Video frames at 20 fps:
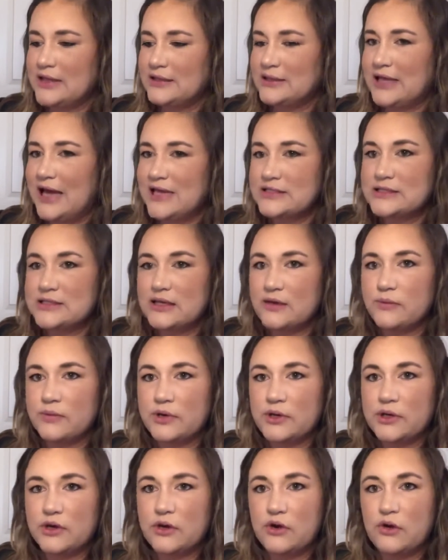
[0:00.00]
Lastly, I
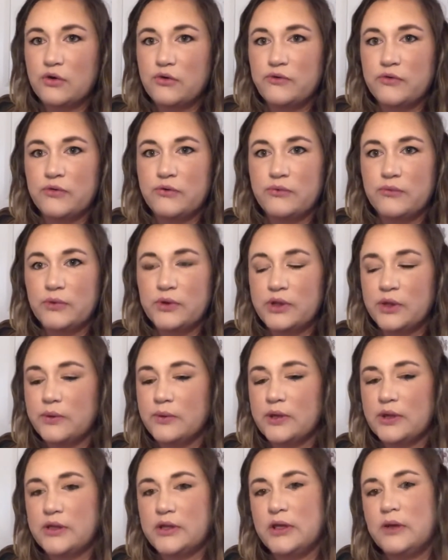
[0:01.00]
wanted to go over really
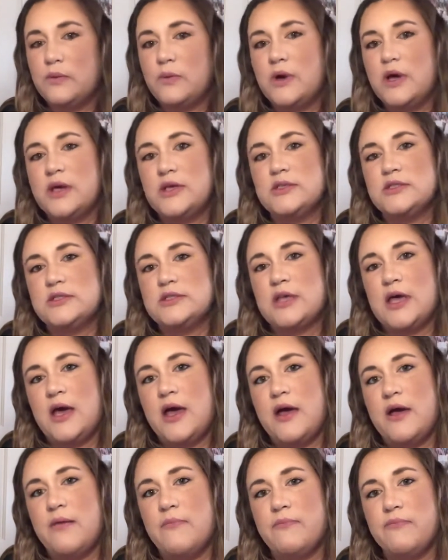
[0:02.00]
quickly was
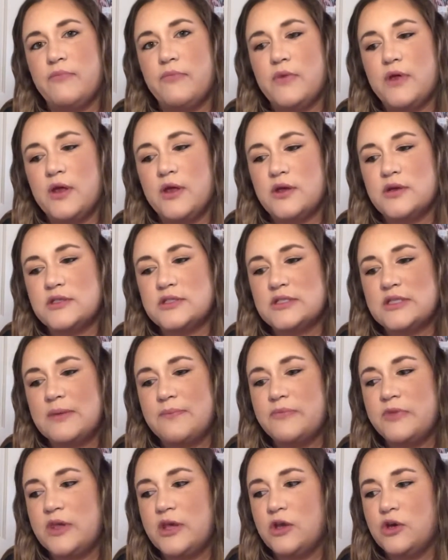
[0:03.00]
um,
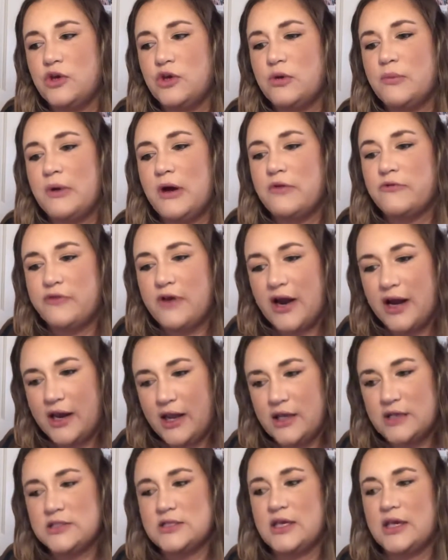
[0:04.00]
something new about
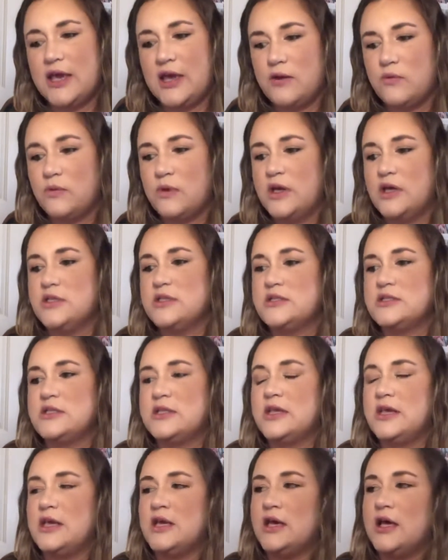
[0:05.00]
Fridays again was
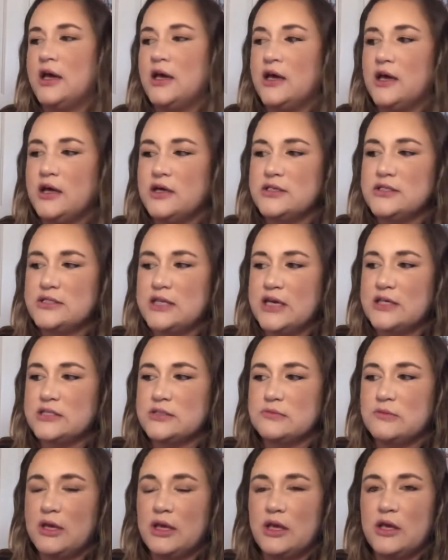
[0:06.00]
the
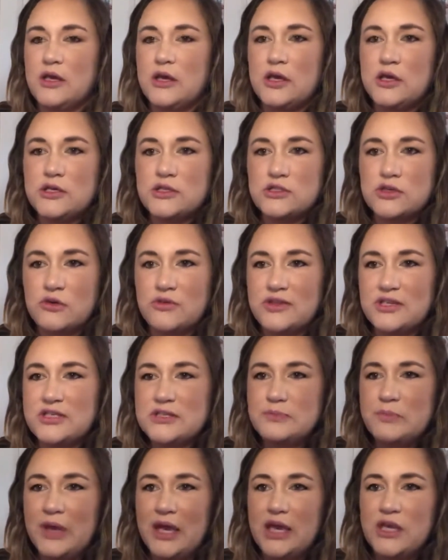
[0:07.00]
assessment. So
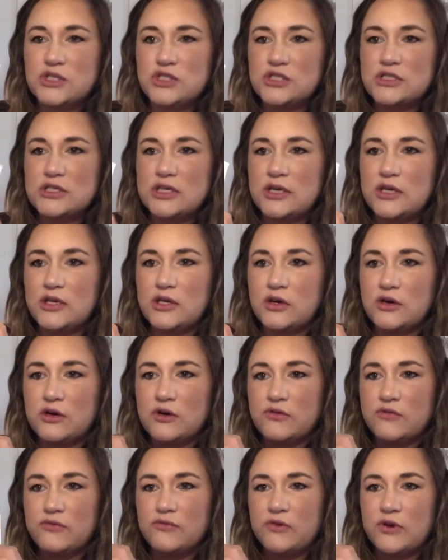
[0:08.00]
this page is in
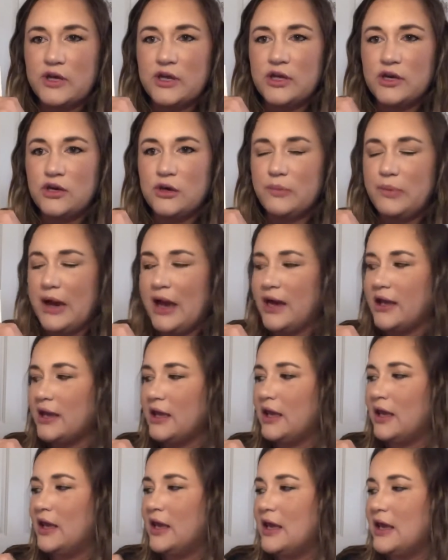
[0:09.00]
here in your
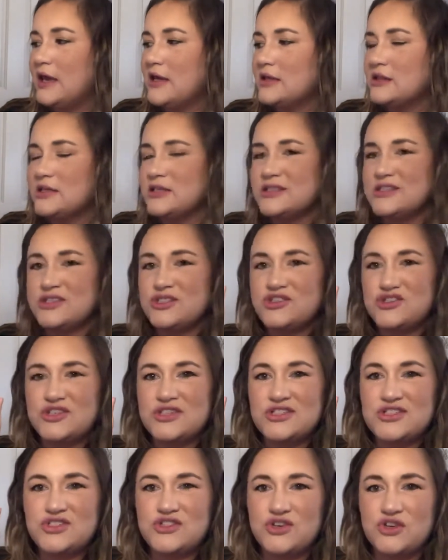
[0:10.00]
packet. This is
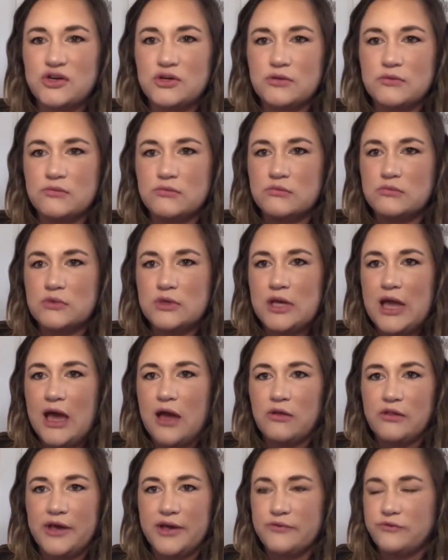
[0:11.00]
just your
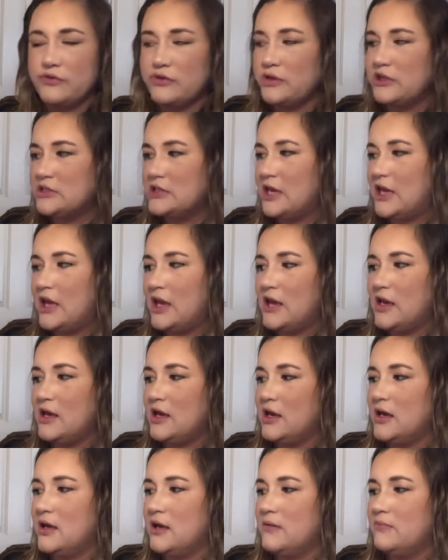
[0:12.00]
outline for the day,
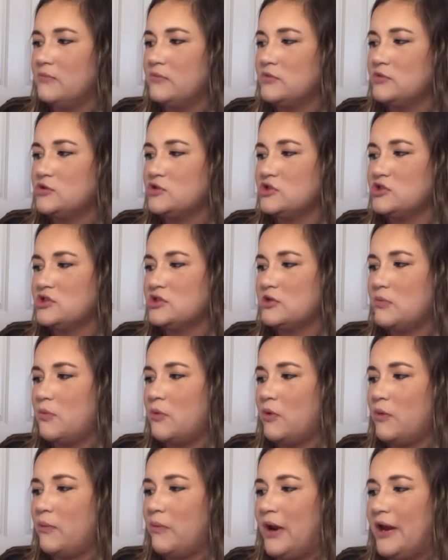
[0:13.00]
um, just
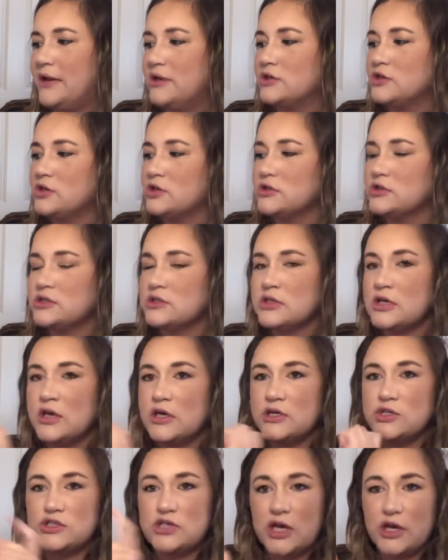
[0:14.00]
some reminders.
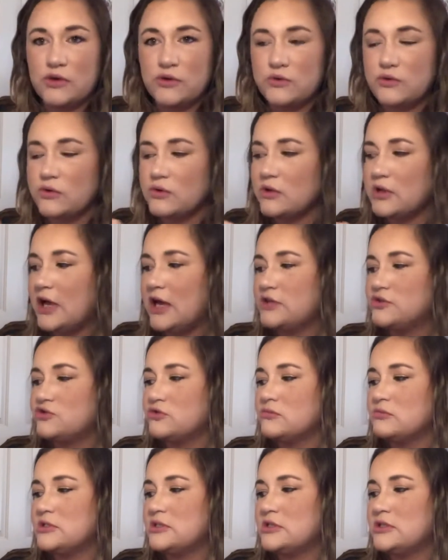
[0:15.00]
Check Google
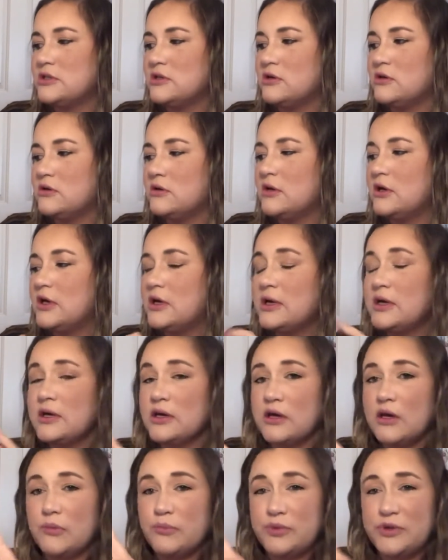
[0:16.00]
Classroom still.
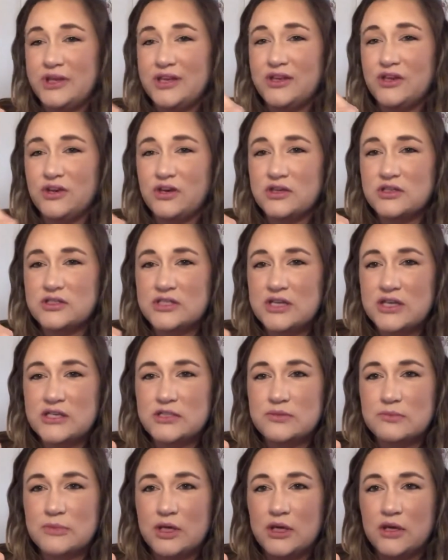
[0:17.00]
Complete your
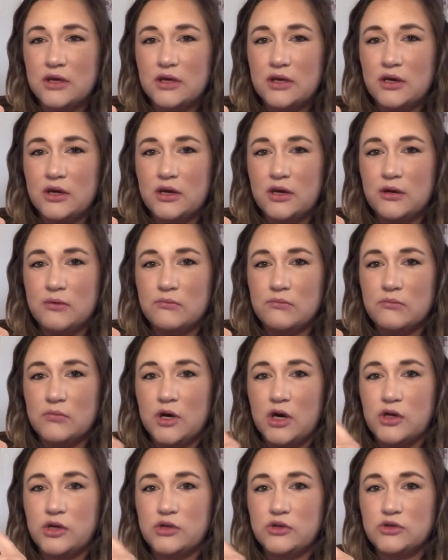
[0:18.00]
assessment um,
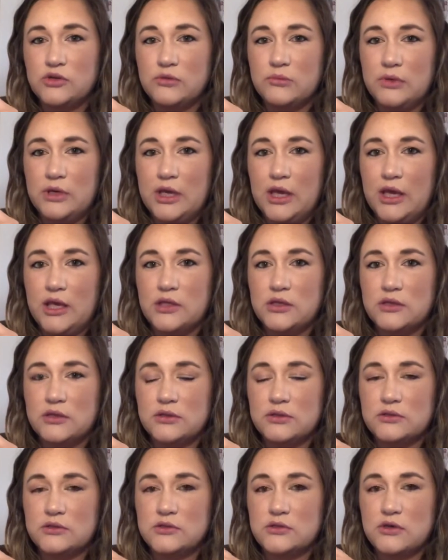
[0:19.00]
on Illuminate.
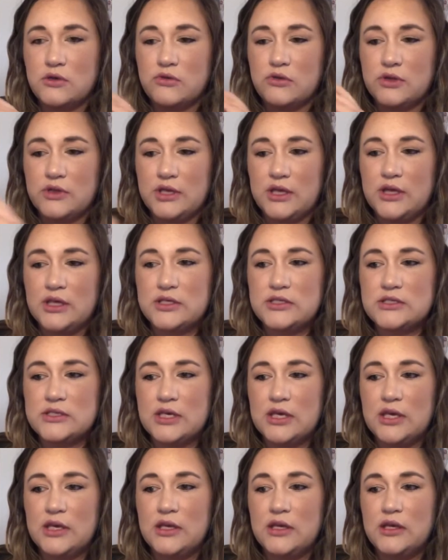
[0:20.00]
So the link is
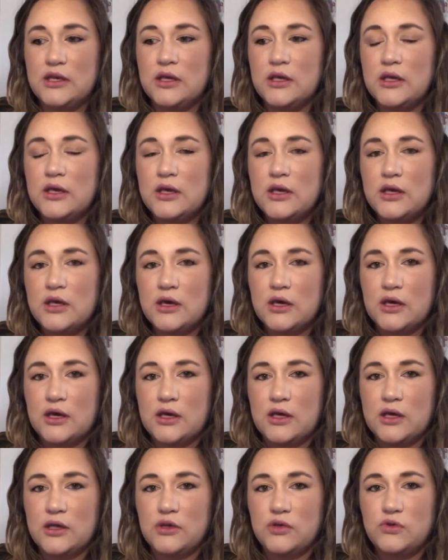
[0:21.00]
in
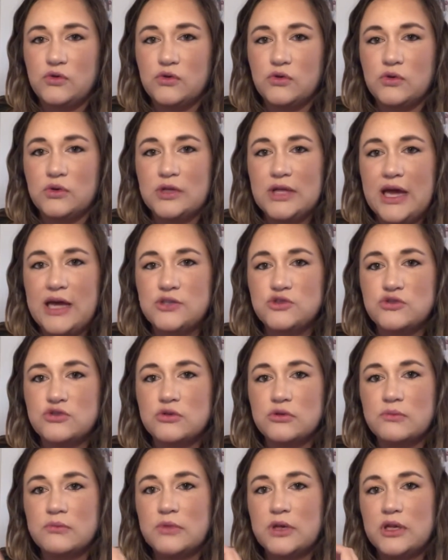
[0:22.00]
uh, Google
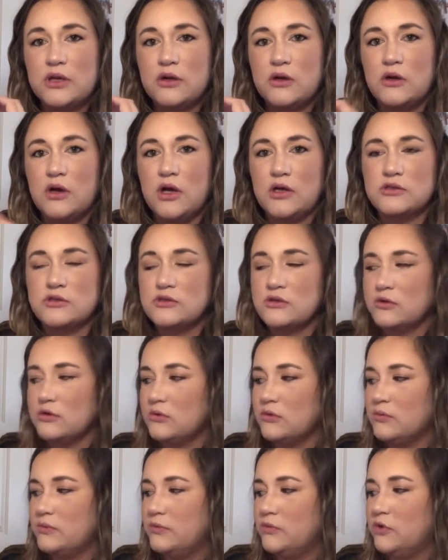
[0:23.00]
Classroom, but it'll
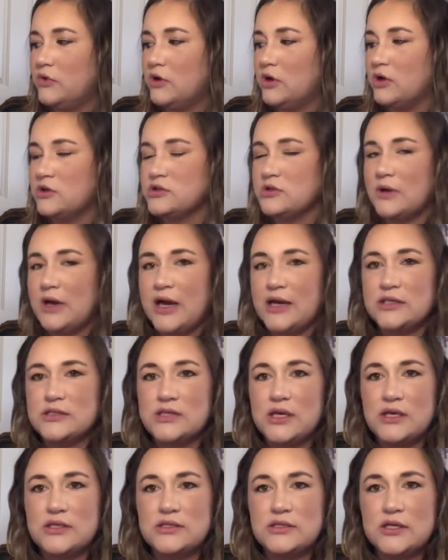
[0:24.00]
also you can also
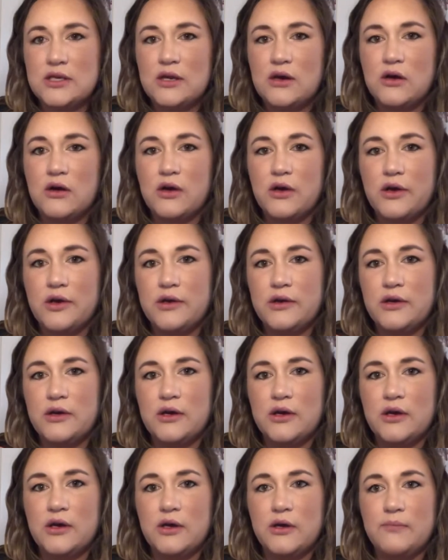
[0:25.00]
access it on
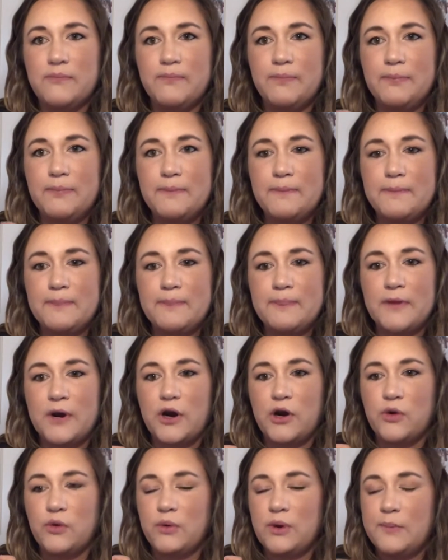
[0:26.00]
um,
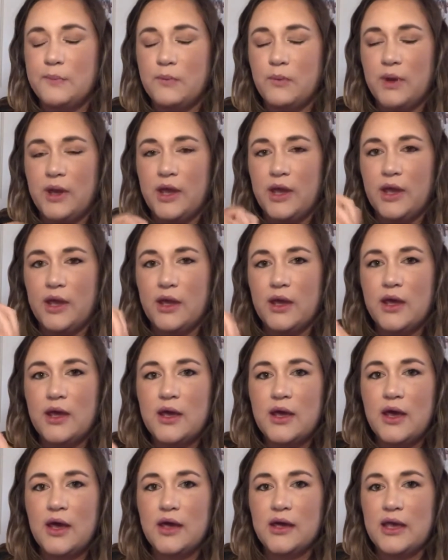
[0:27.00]
our Grimmway
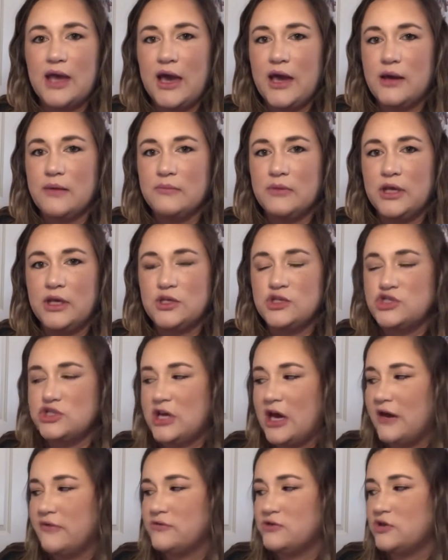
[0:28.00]
Academy
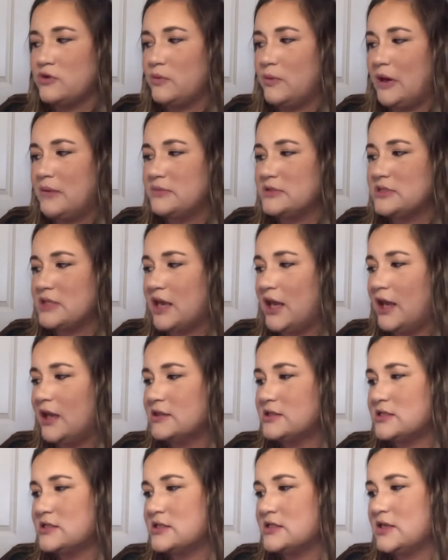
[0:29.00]
Shafter
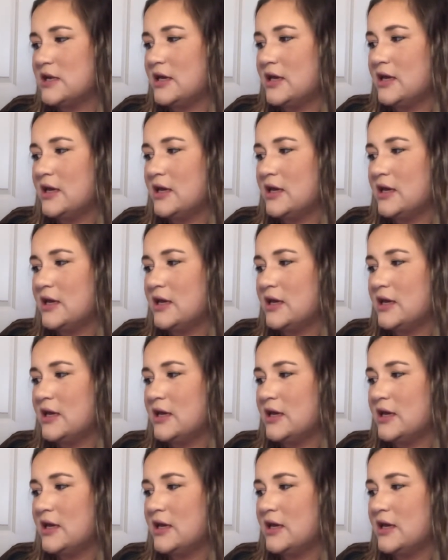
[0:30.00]
website.